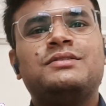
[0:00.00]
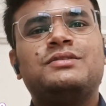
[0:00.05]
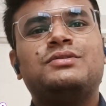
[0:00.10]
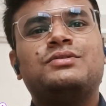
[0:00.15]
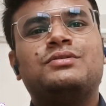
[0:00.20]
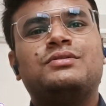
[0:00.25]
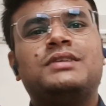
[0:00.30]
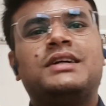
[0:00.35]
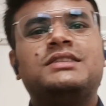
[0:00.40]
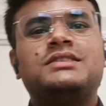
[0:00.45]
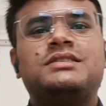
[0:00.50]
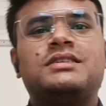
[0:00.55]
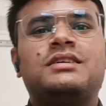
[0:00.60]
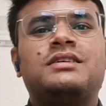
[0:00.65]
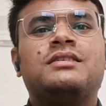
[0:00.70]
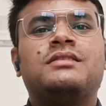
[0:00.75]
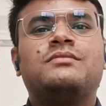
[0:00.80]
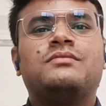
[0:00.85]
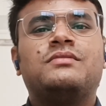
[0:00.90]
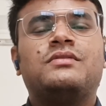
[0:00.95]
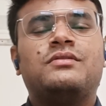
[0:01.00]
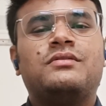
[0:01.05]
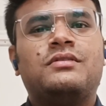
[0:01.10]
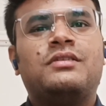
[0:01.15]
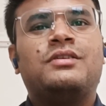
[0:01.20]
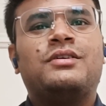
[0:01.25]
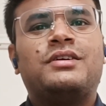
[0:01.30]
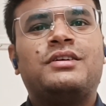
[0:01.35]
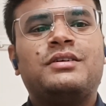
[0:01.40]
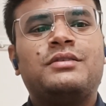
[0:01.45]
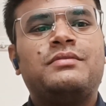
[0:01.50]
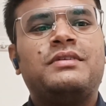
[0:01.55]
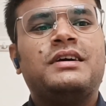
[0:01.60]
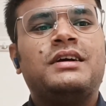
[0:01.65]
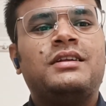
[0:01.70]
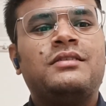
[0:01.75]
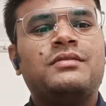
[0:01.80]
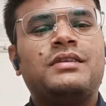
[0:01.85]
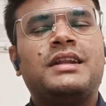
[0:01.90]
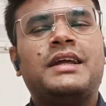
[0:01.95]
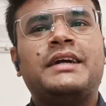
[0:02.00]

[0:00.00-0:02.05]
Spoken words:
so that's a lot of help.